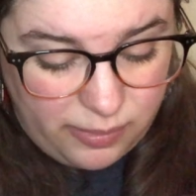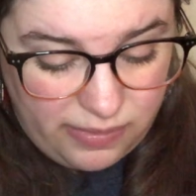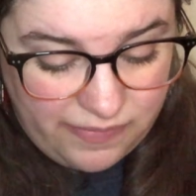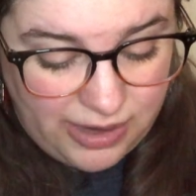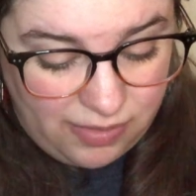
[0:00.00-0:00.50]
but
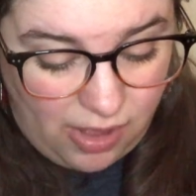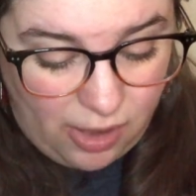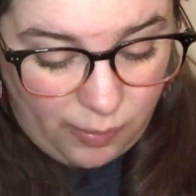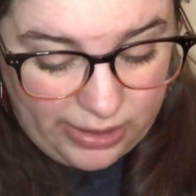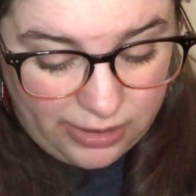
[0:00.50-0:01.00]
we've got a
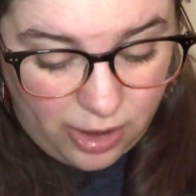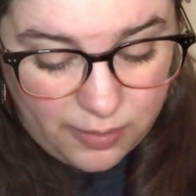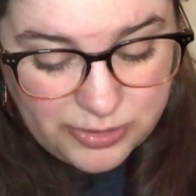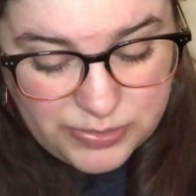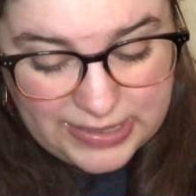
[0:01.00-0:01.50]
long way to
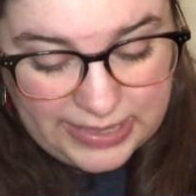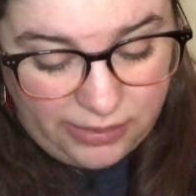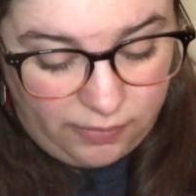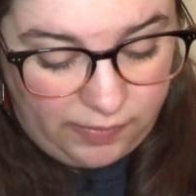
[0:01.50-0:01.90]
go between here